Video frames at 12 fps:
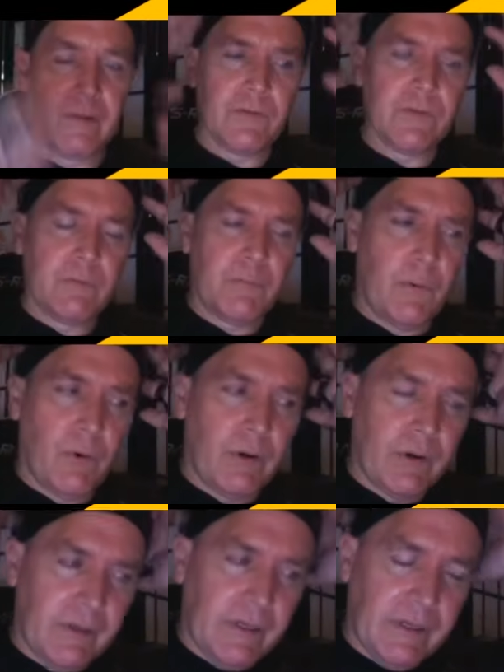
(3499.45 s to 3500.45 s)
this is
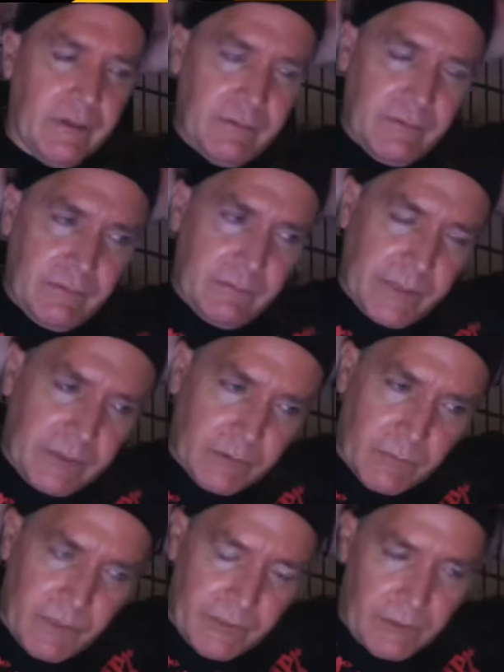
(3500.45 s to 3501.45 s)
important, not because
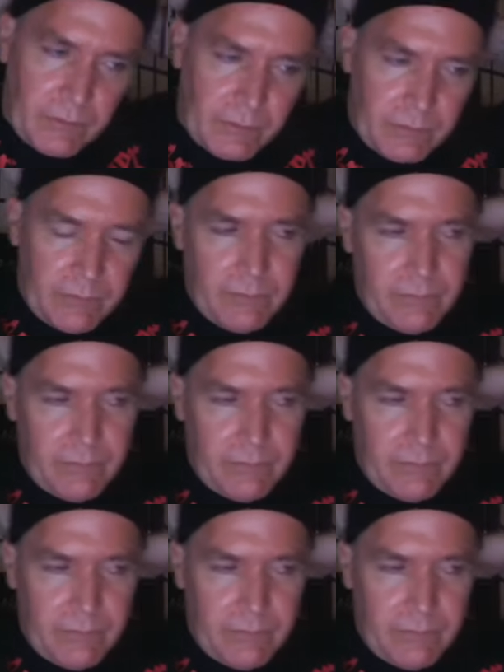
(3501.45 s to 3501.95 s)
of my own